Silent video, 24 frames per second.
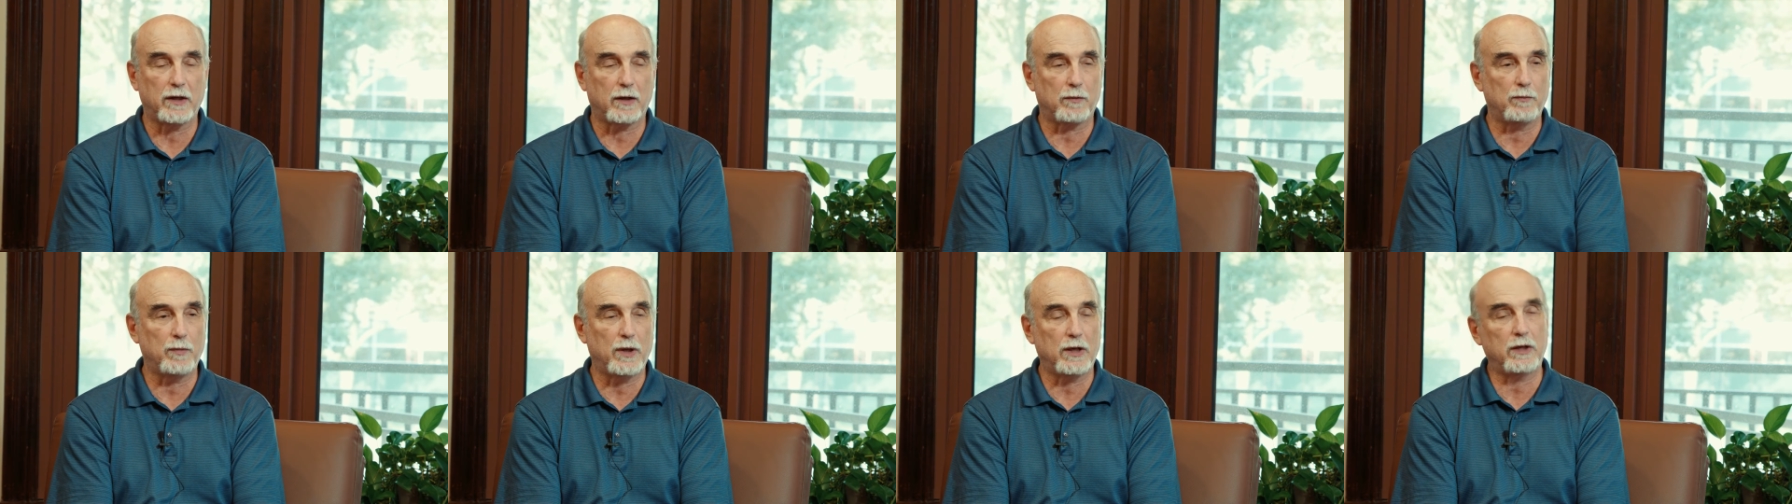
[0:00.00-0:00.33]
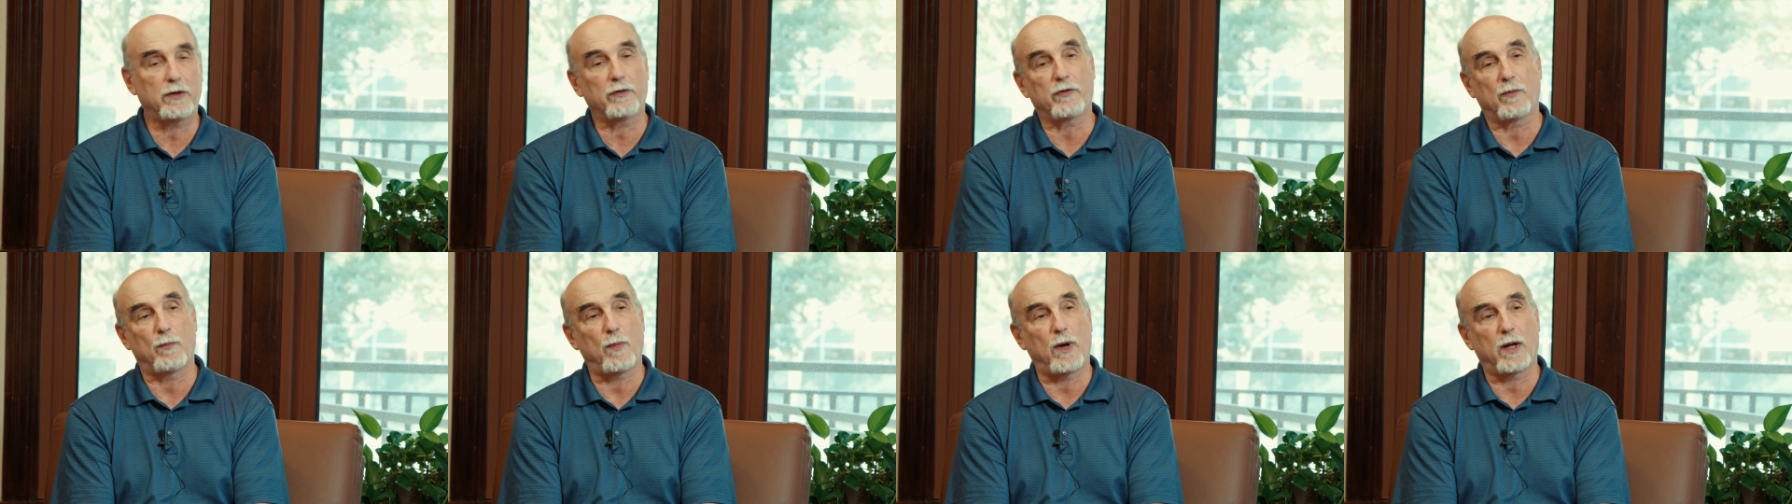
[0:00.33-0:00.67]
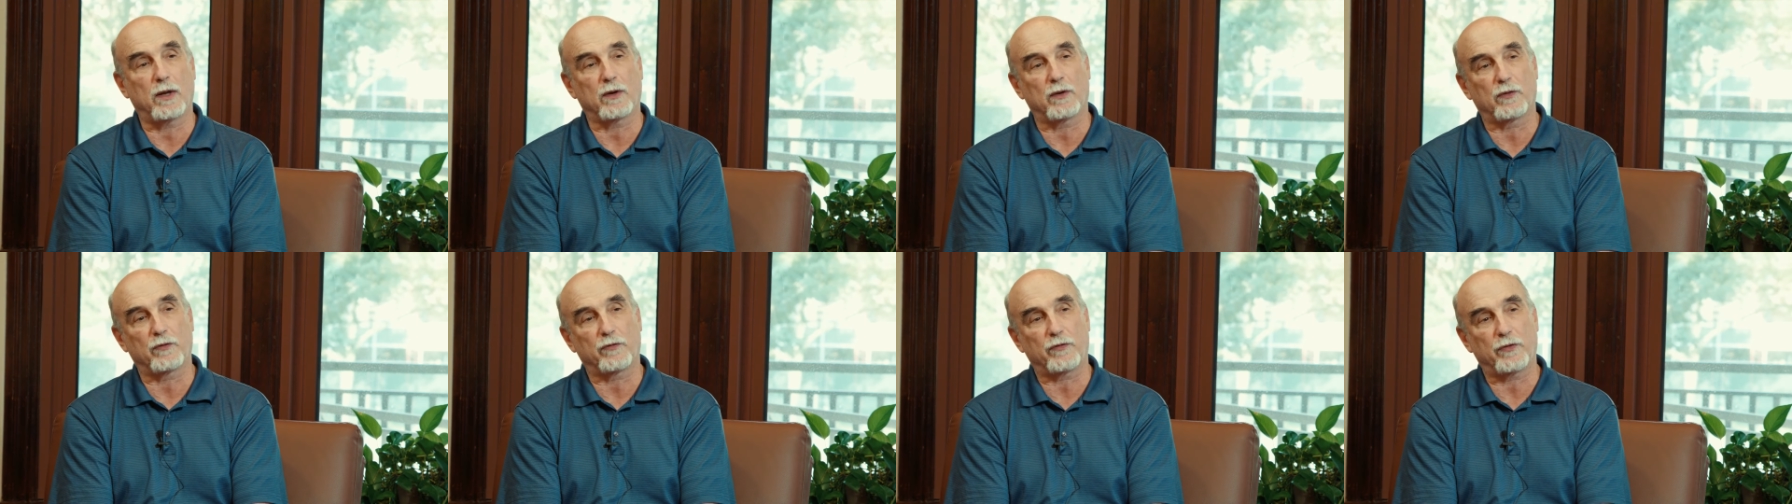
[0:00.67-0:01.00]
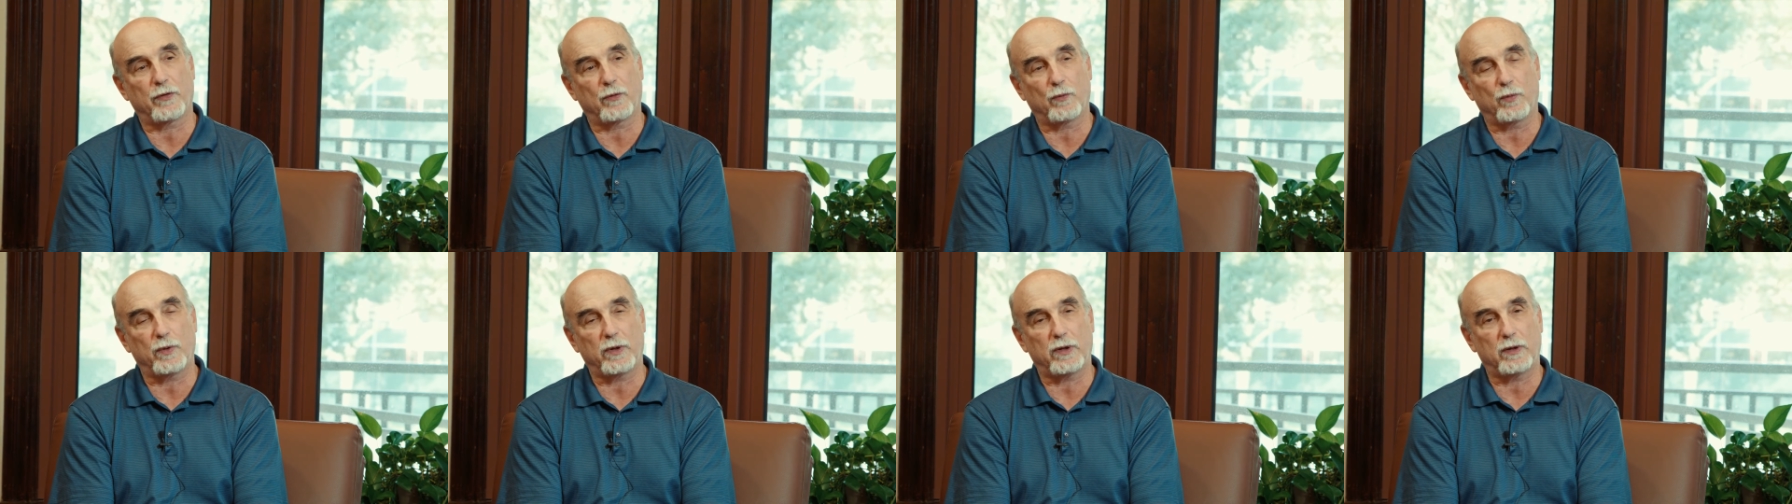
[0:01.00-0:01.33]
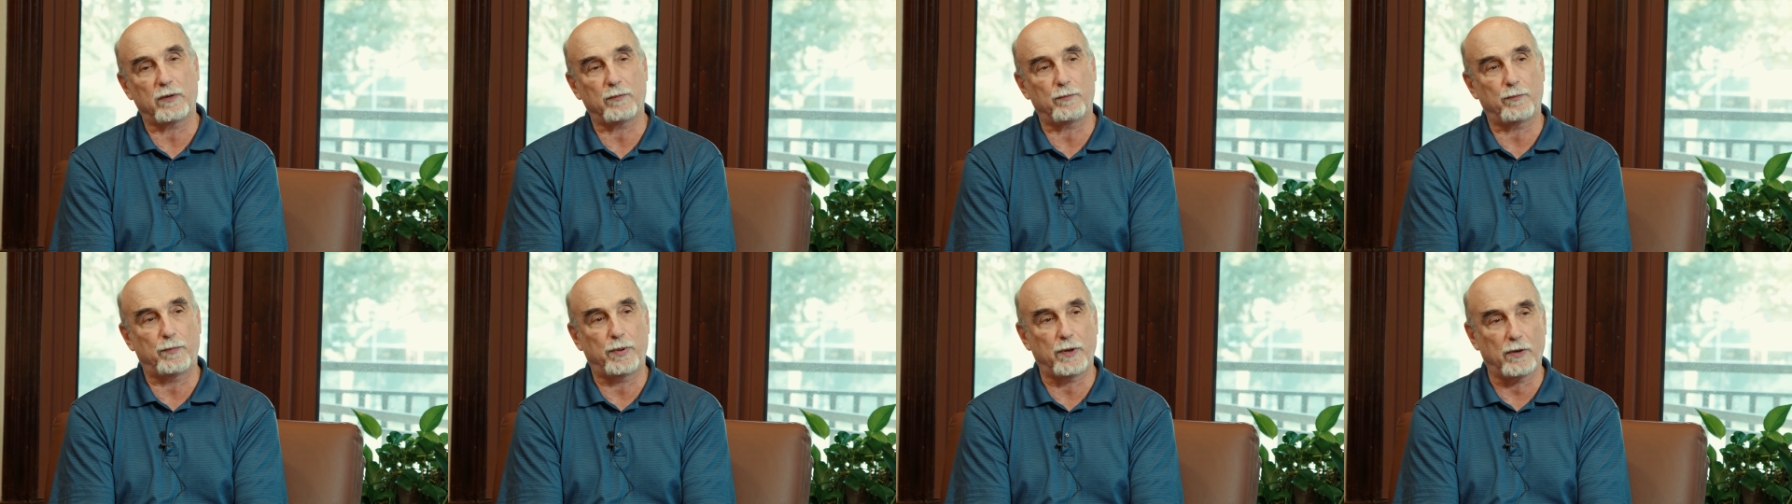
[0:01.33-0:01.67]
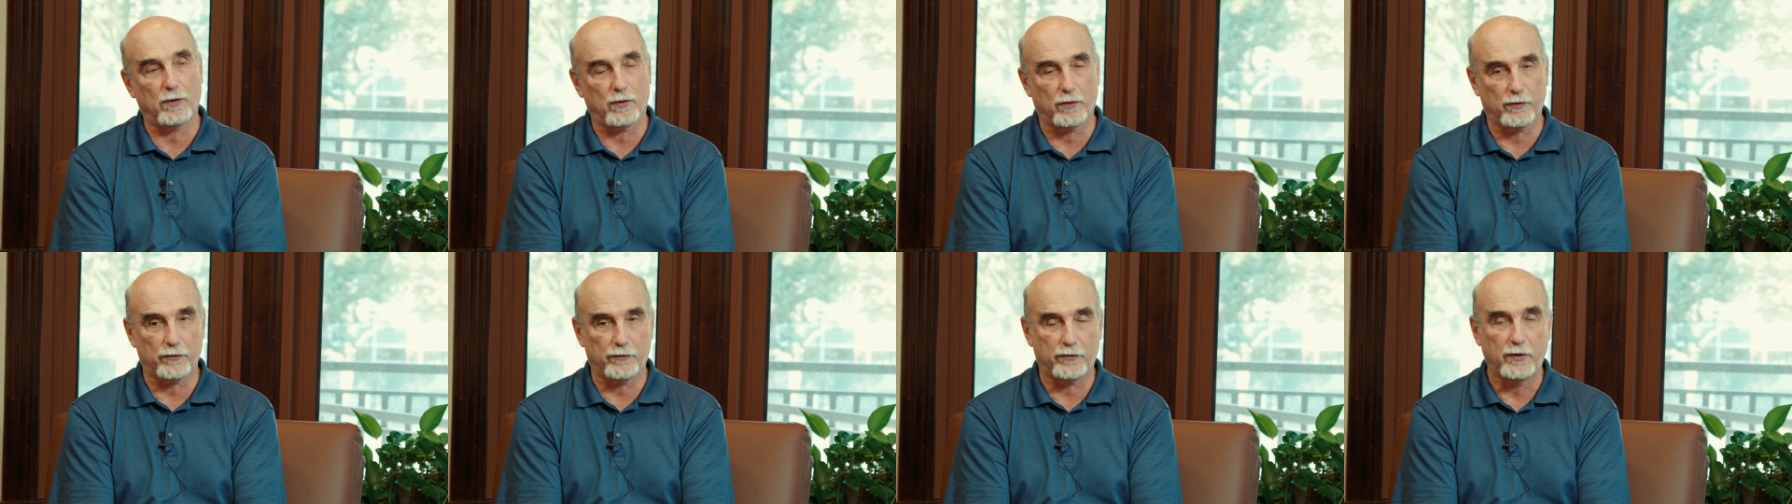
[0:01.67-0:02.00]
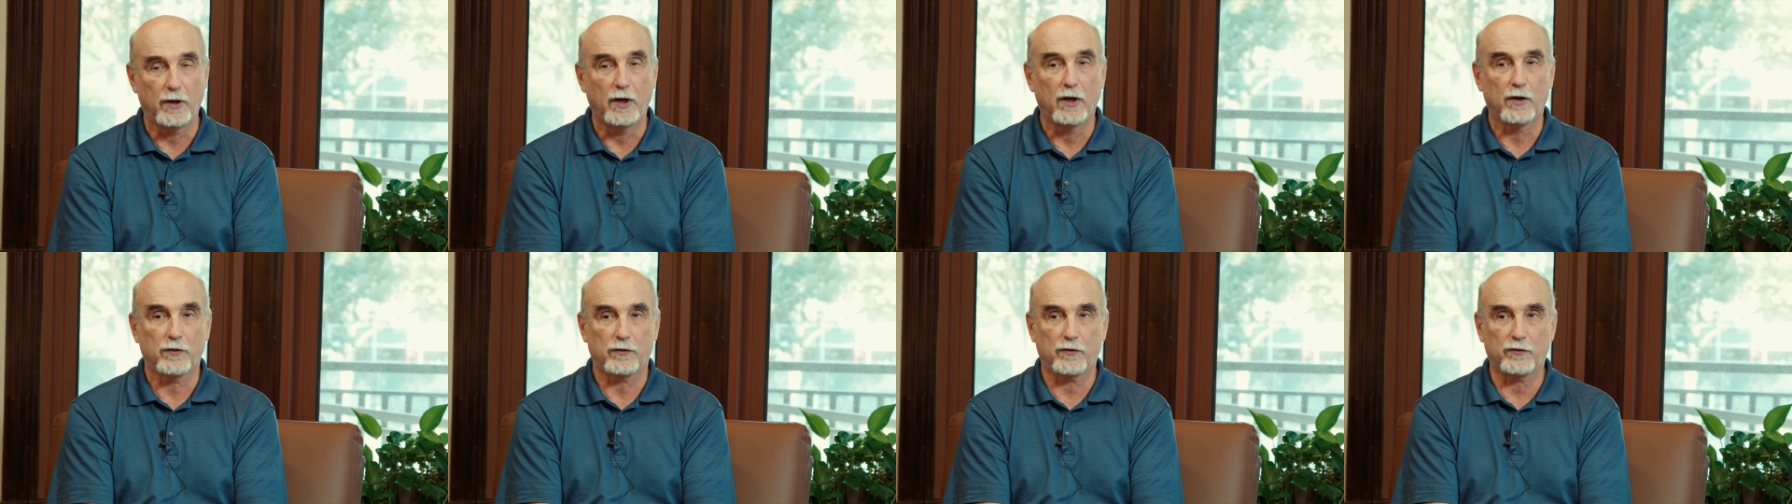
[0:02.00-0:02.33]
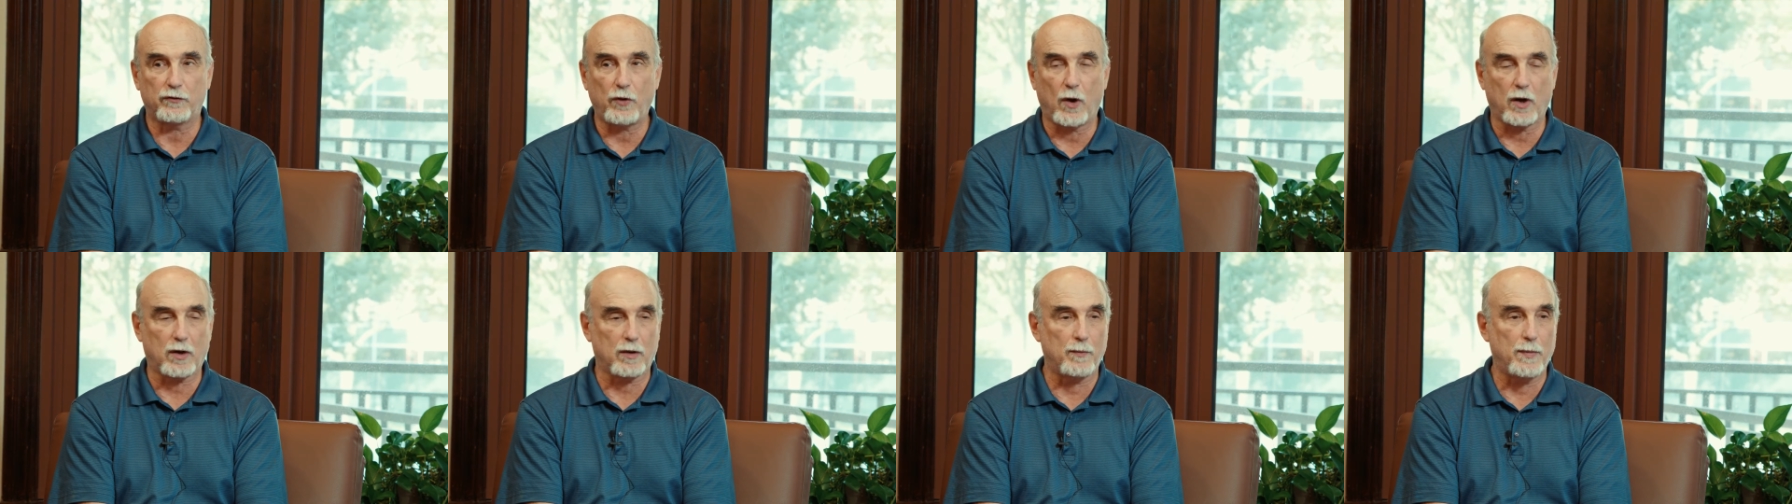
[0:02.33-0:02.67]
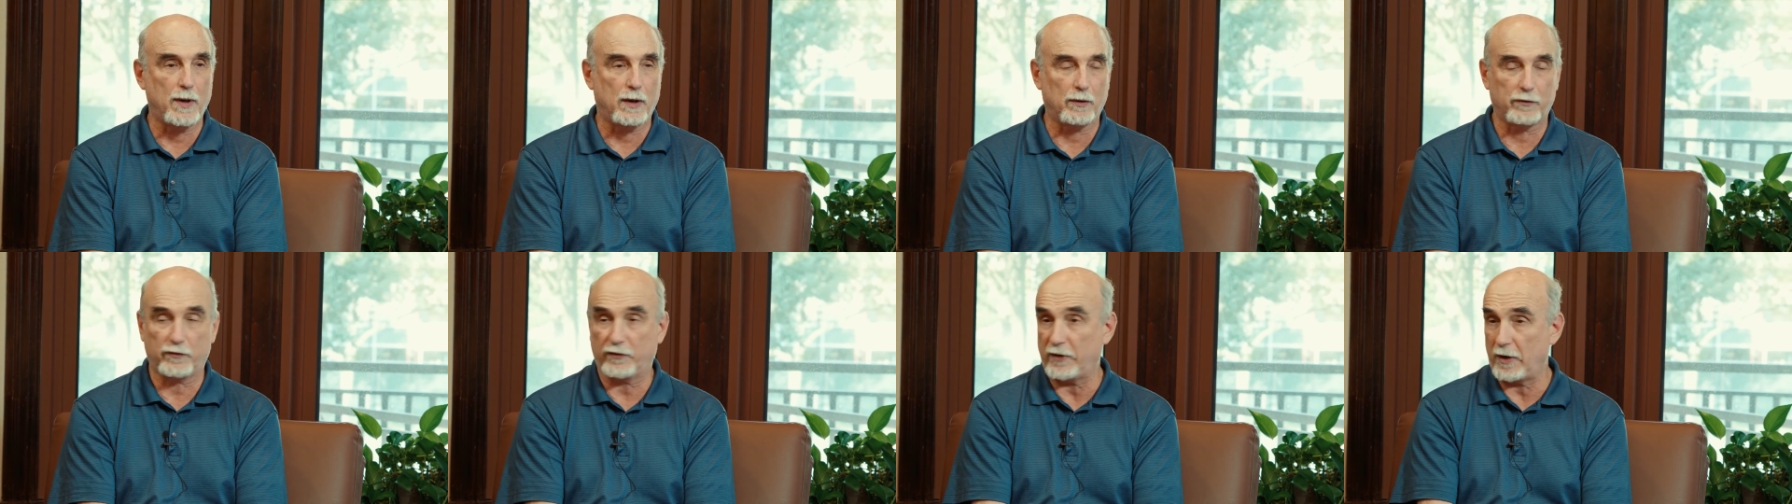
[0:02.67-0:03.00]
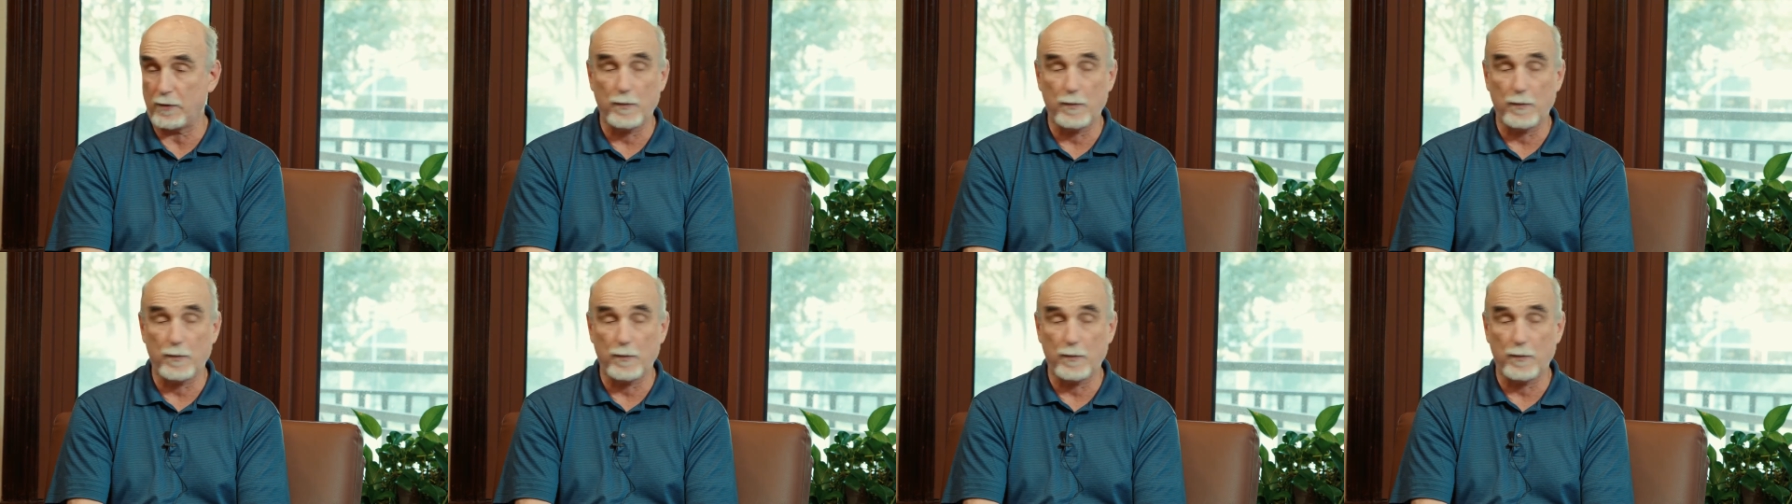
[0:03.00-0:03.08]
yet many of the models that we build to talk about,